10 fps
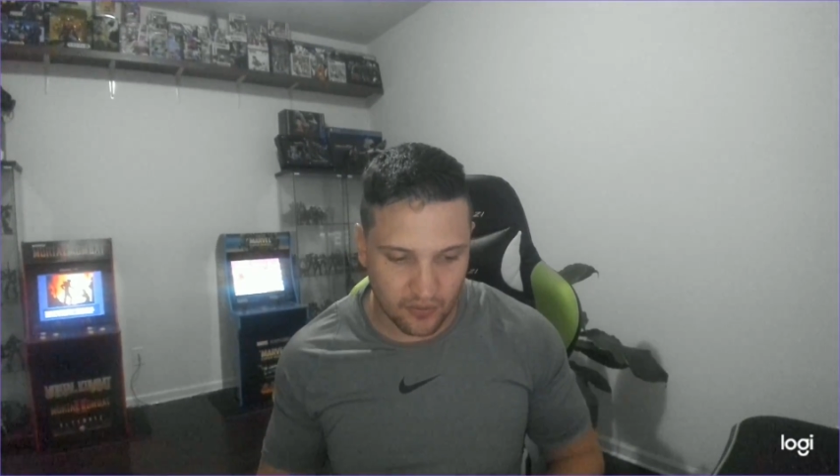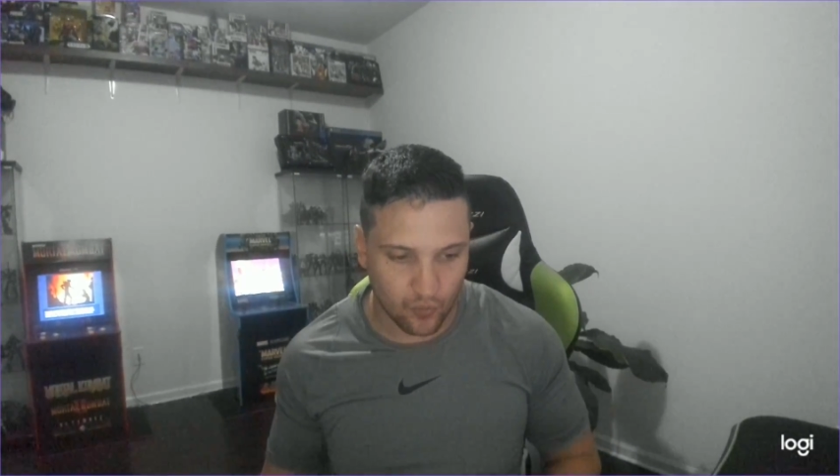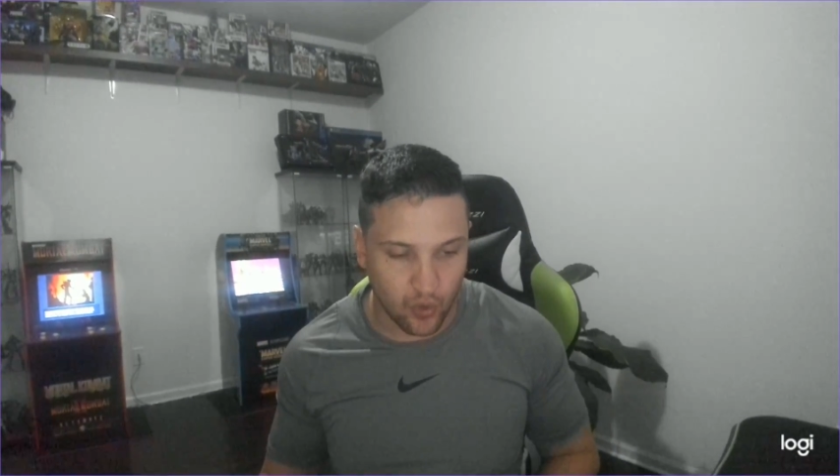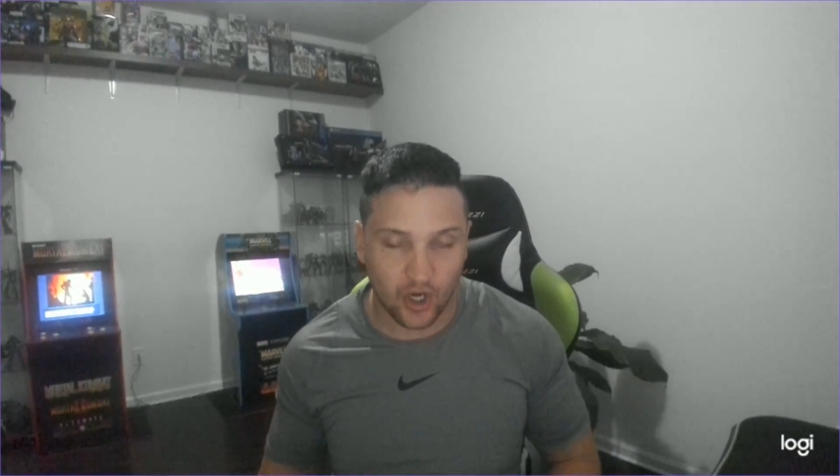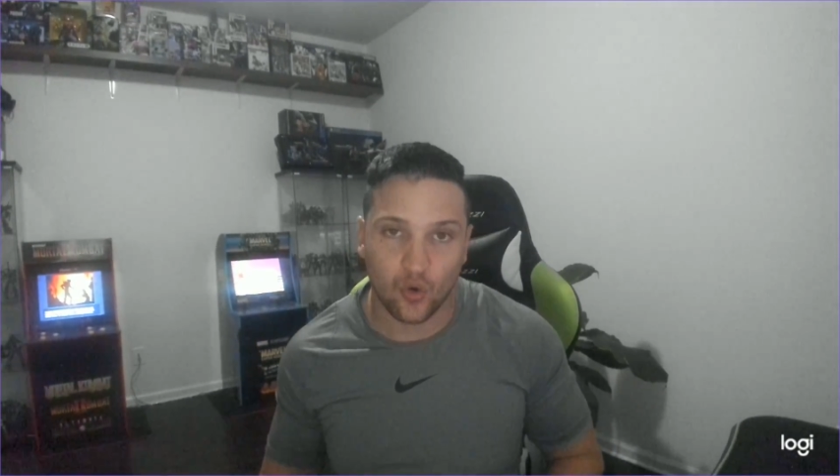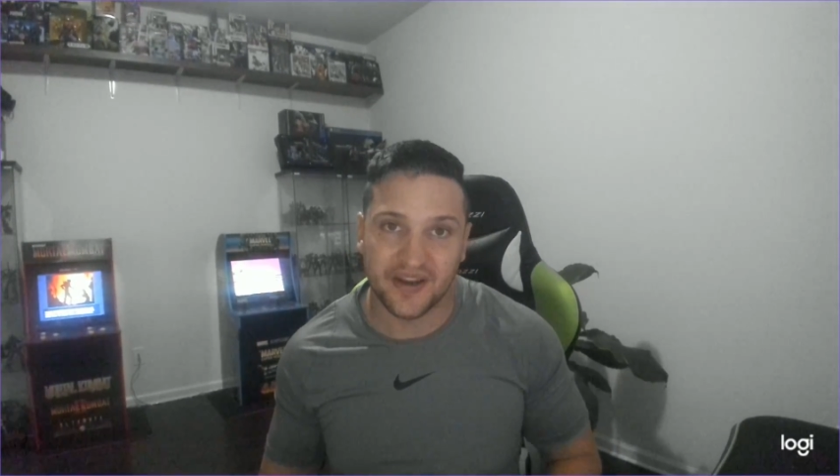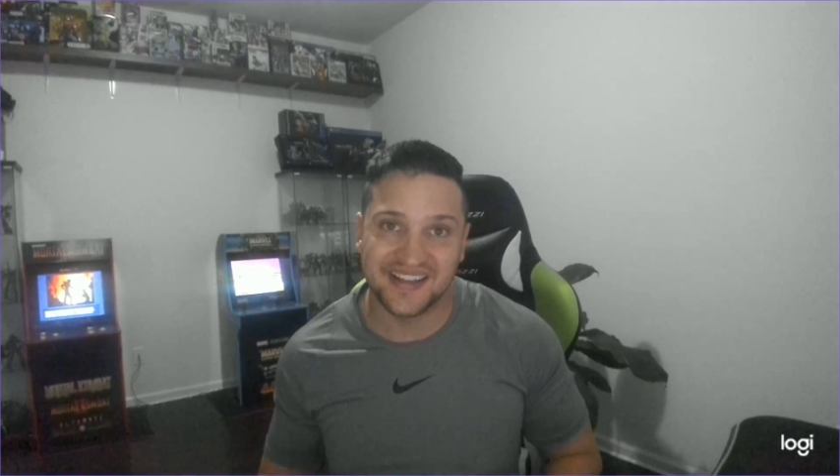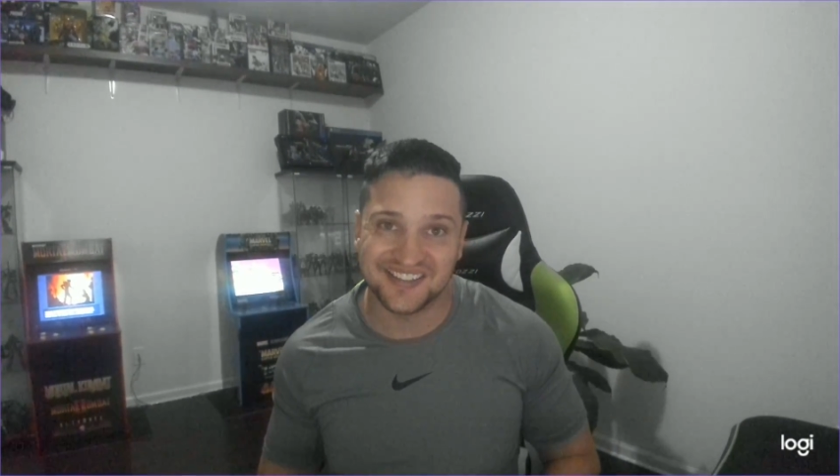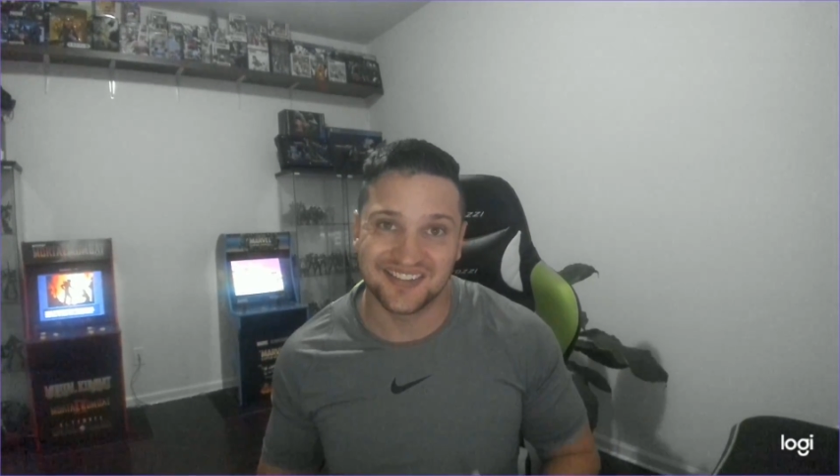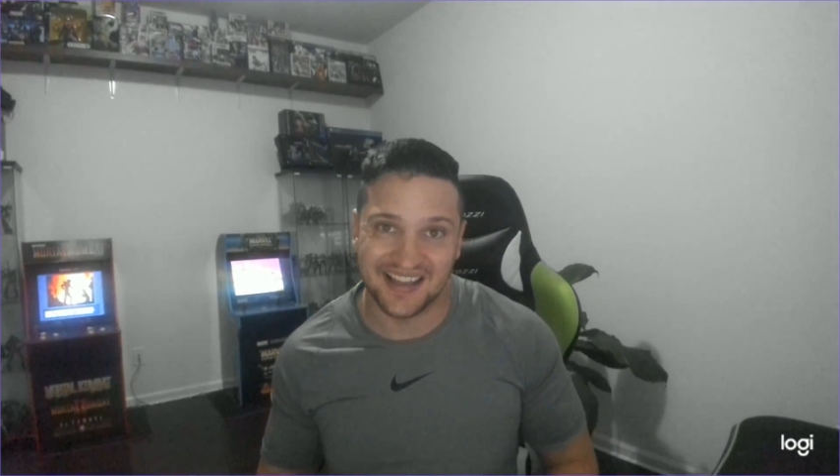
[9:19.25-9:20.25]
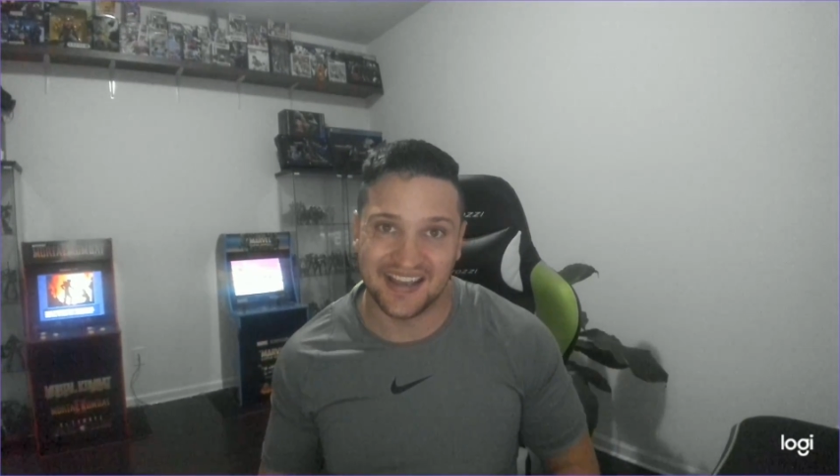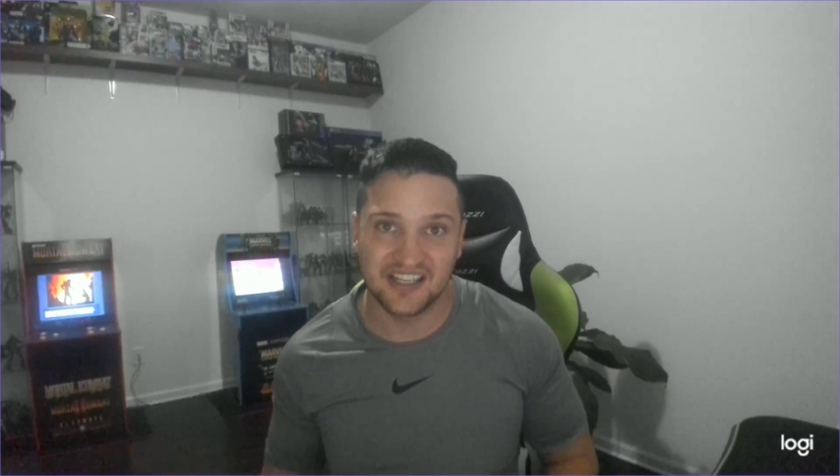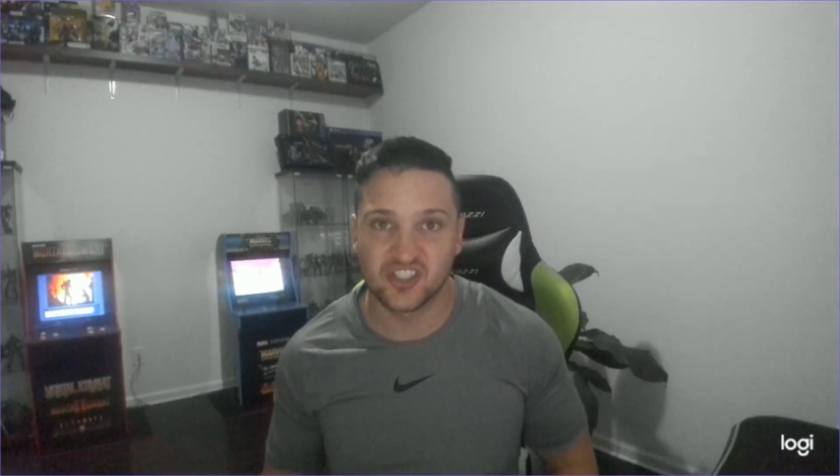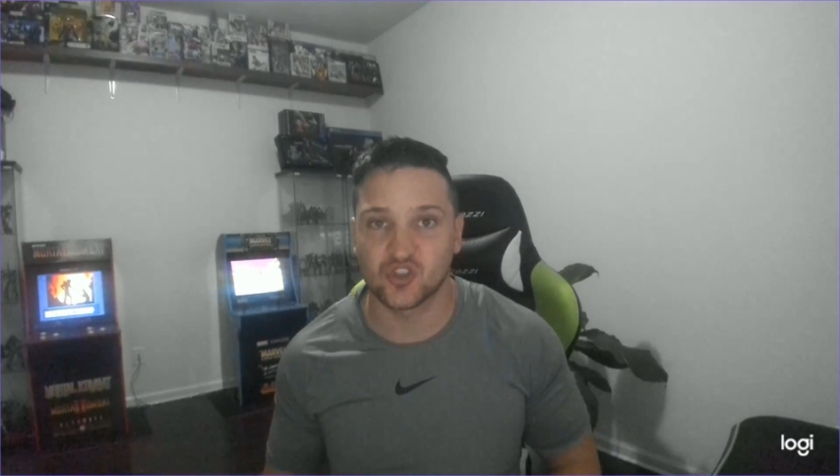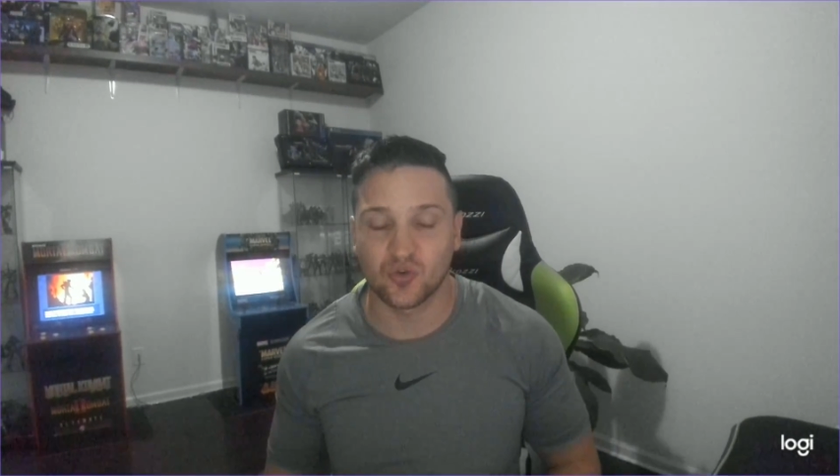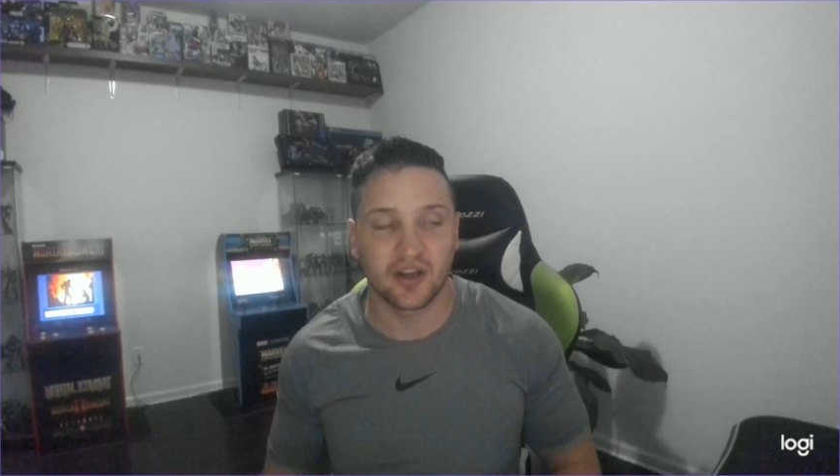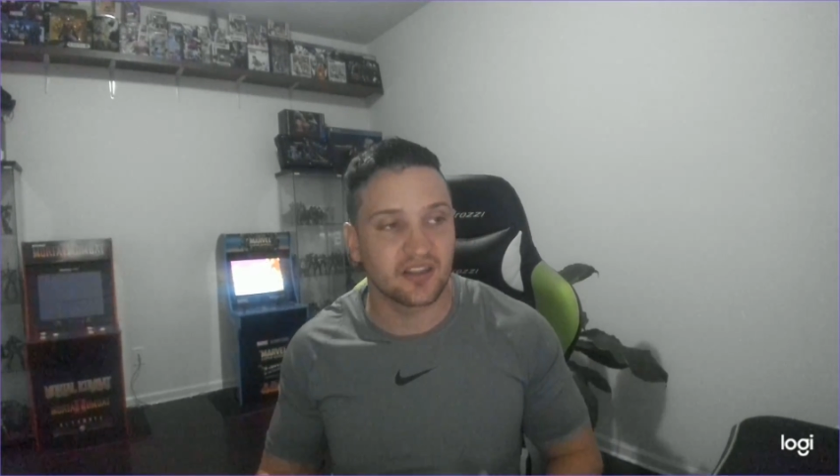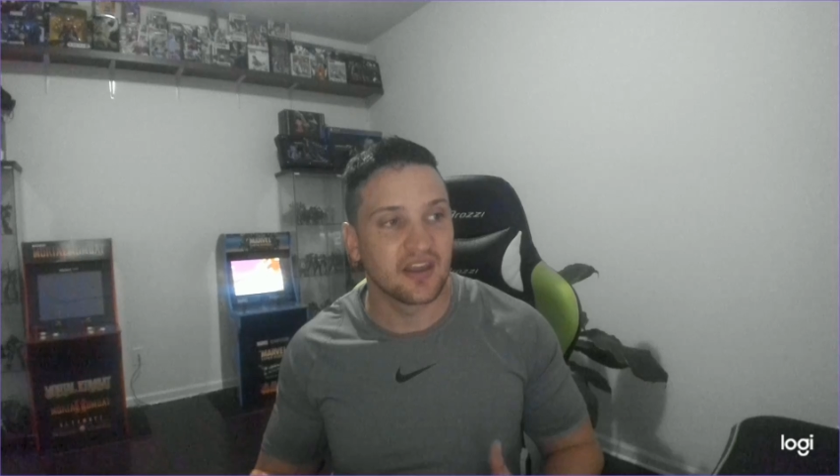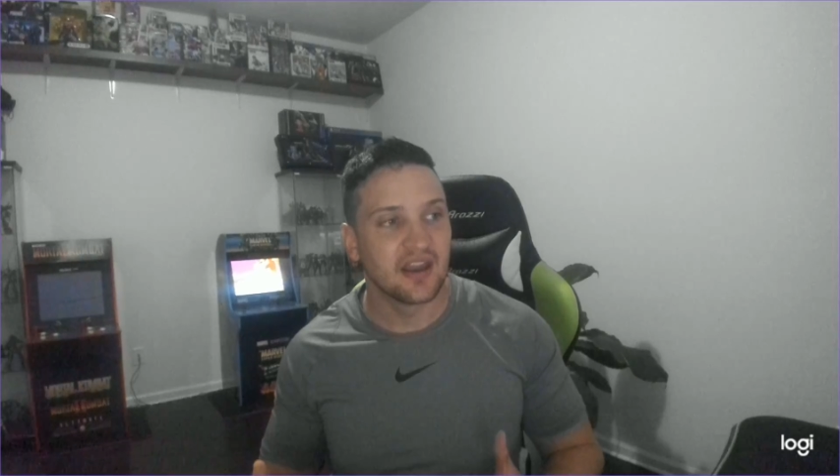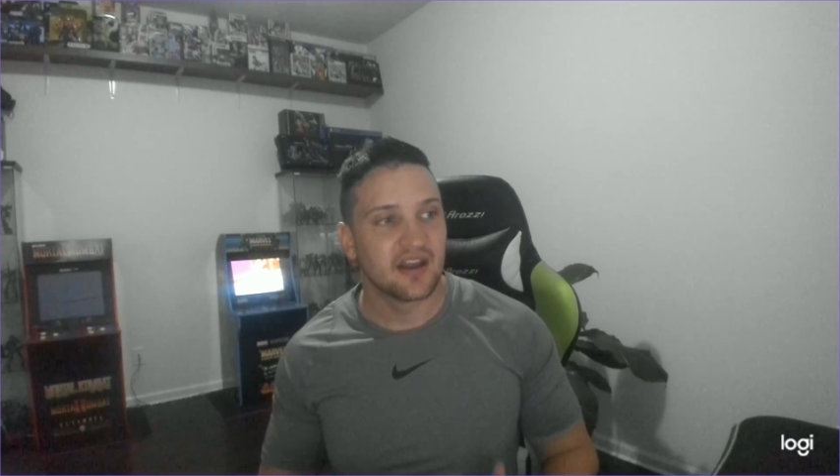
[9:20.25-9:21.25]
work on his leg strength.